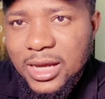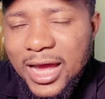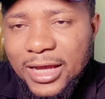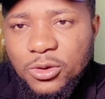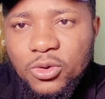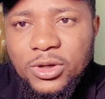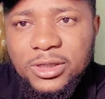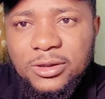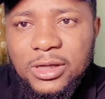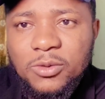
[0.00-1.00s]
I
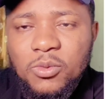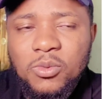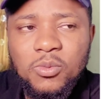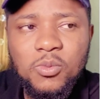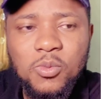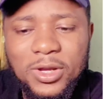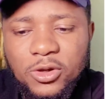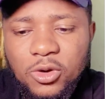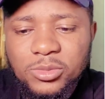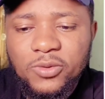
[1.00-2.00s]
know when
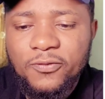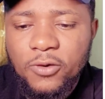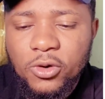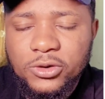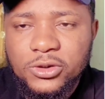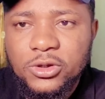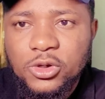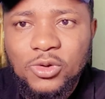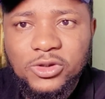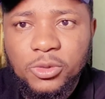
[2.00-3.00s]
it comes to force,
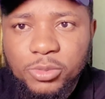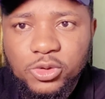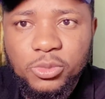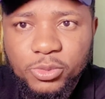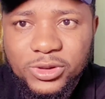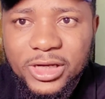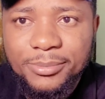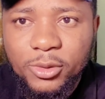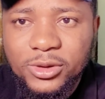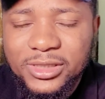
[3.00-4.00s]
you are supposed to
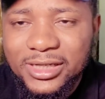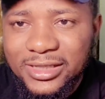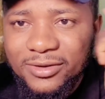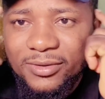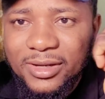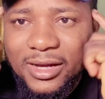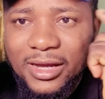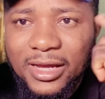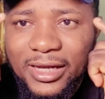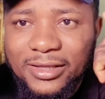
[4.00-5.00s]
protect, but in
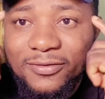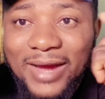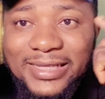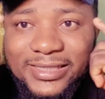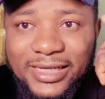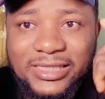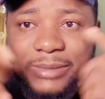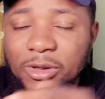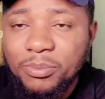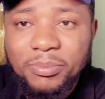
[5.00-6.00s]
the right sense,
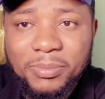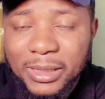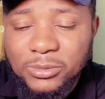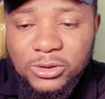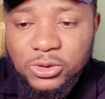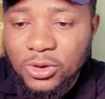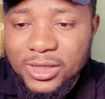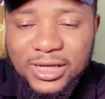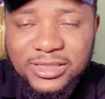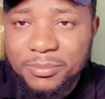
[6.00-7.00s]
I'm just
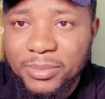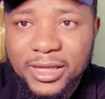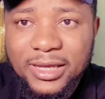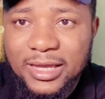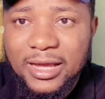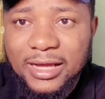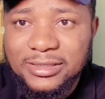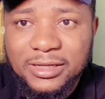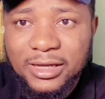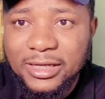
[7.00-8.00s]
talking
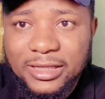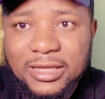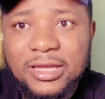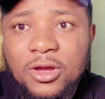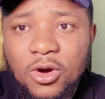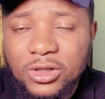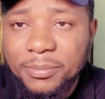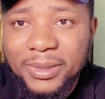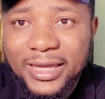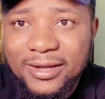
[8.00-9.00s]
on
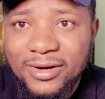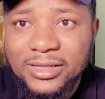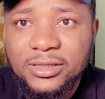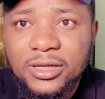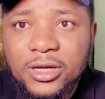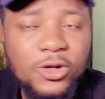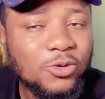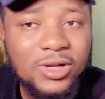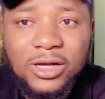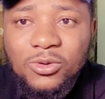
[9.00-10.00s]
a playground.
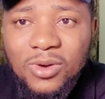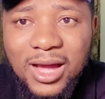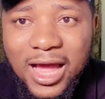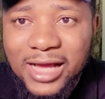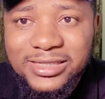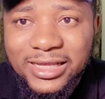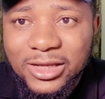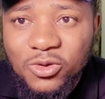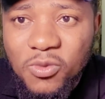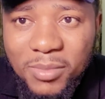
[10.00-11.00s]
You cannot ask an
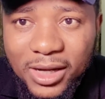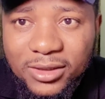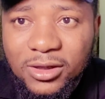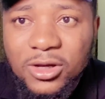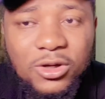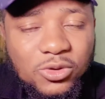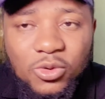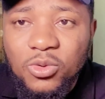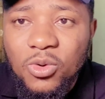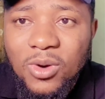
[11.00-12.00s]
Edo man
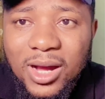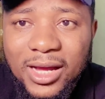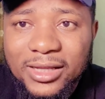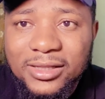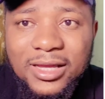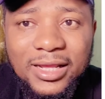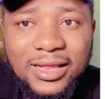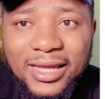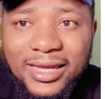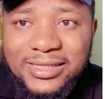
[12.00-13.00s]
to go and
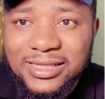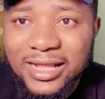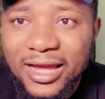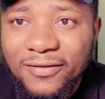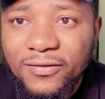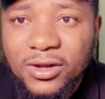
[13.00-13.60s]
lay his life